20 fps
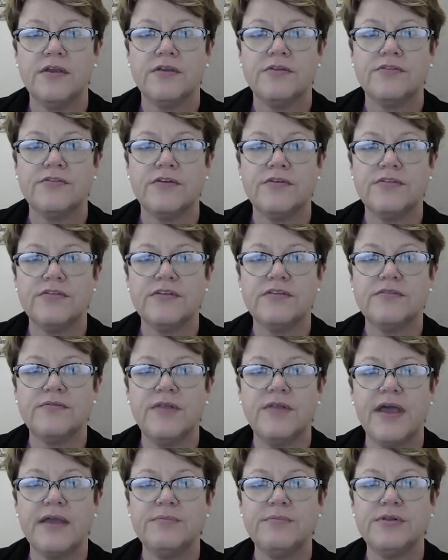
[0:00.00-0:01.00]
So this
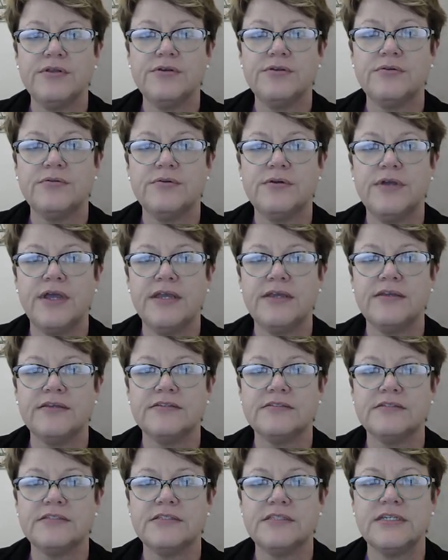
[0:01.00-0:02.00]
light blue
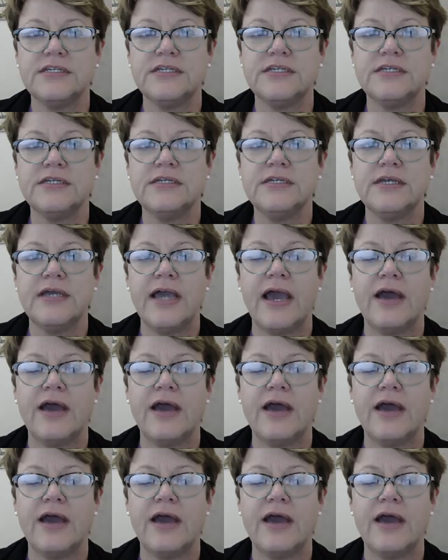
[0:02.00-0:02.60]
is the